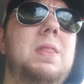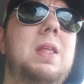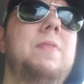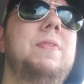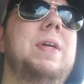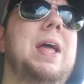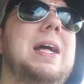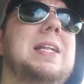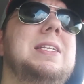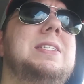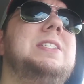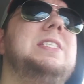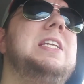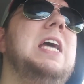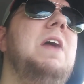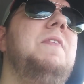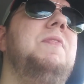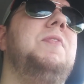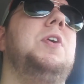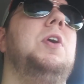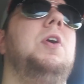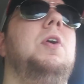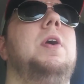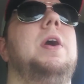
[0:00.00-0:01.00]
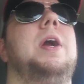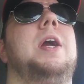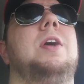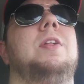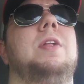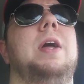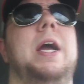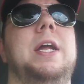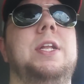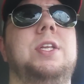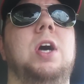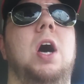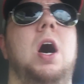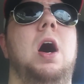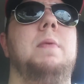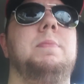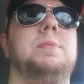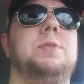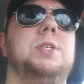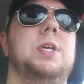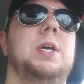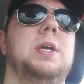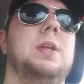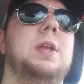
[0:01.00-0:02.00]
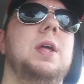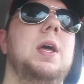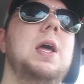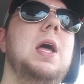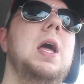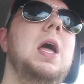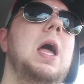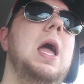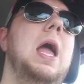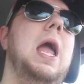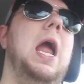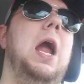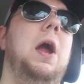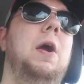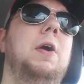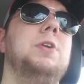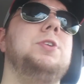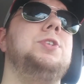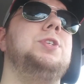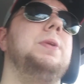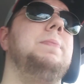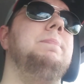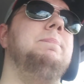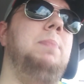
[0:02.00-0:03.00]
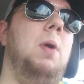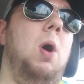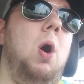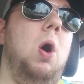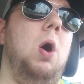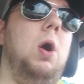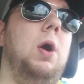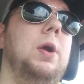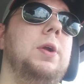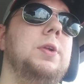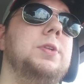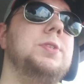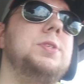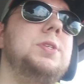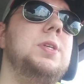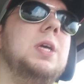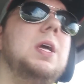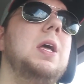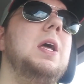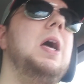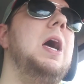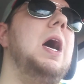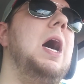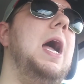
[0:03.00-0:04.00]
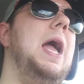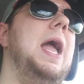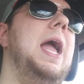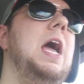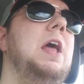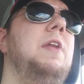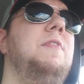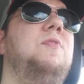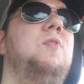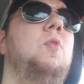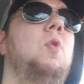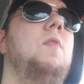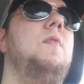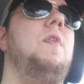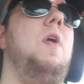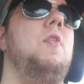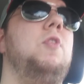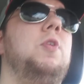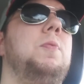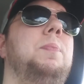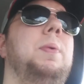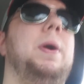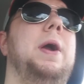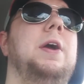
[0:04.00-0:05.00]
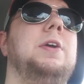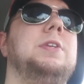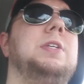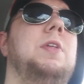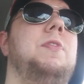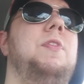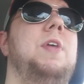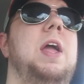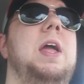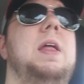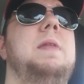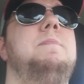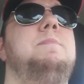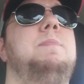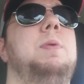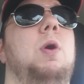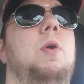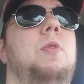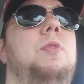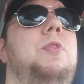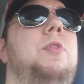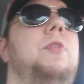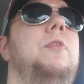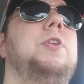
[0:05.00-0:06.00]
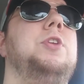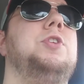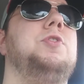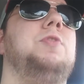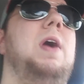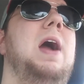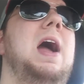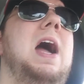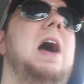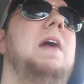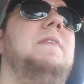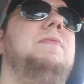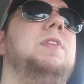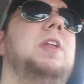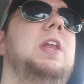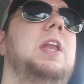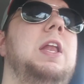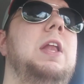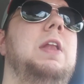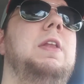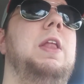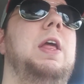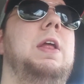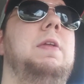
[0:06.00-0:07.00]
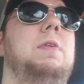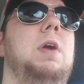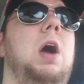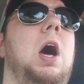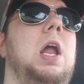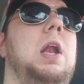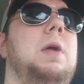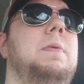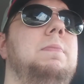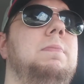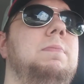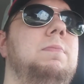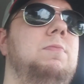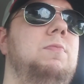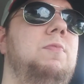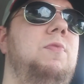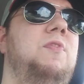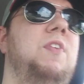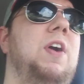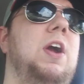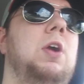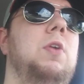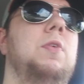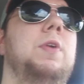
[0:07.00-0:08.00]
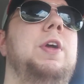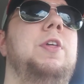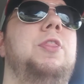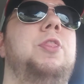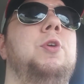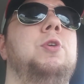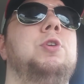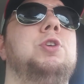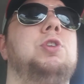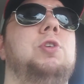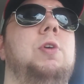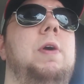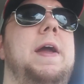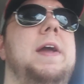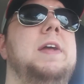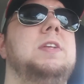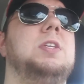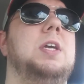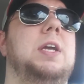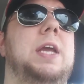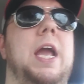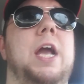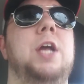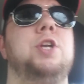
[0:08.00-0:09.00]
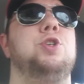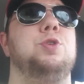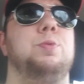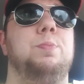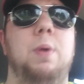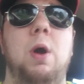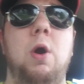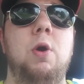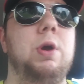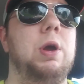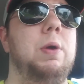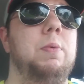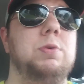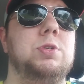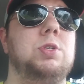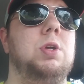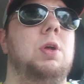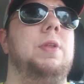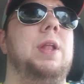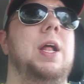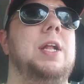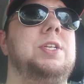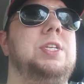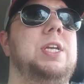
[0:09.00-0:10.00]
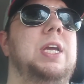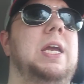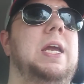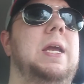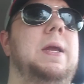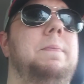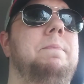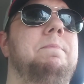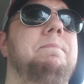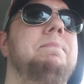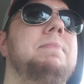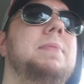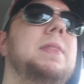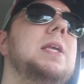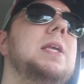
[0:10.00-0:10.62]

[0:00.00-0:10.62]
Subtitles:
They had Steph Curry, Klay Thompson, Harrison Barnes, a handful of other players that they had built through the draft, and then they got them fairly through trades. Like Andrew Bogut was on that team.